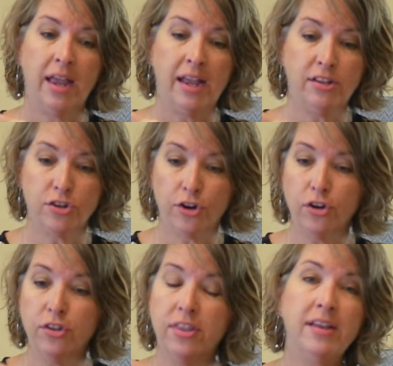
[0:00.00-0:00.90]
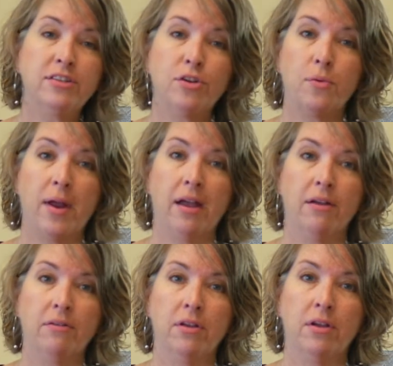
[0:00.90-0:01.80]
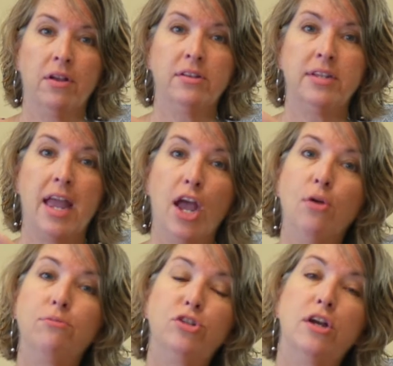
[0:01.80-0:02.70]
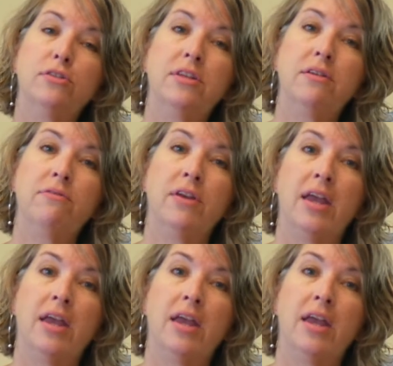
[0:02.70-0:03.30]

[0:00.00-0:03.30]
He turned things around to help Joseph